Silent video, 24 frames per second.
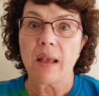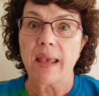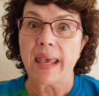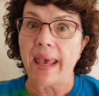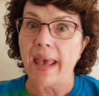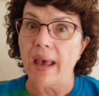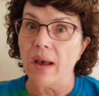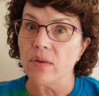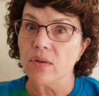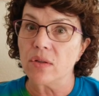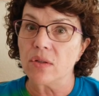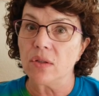
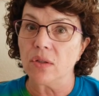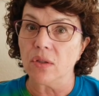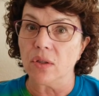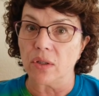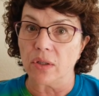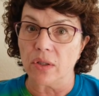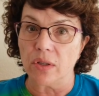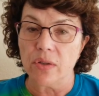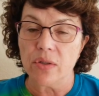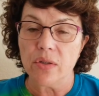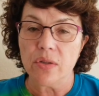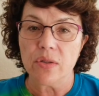
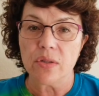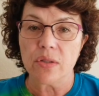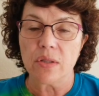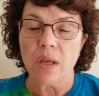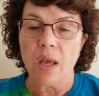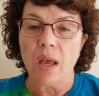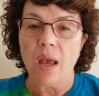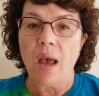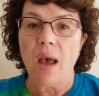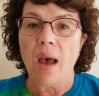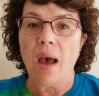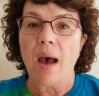counselors
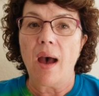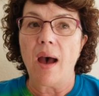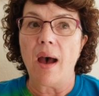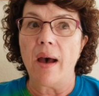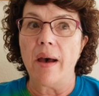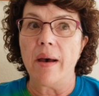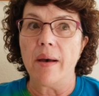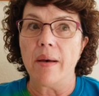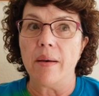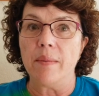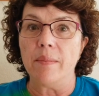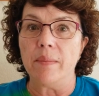
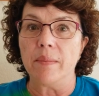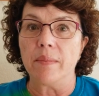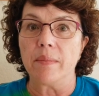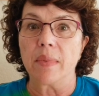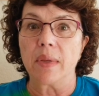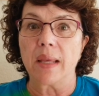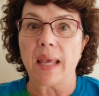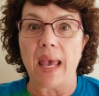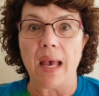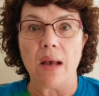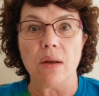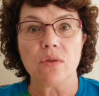
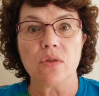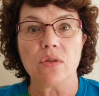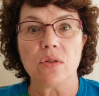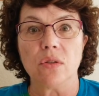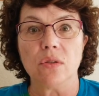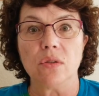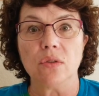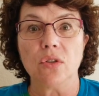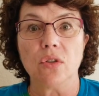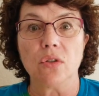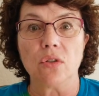counseled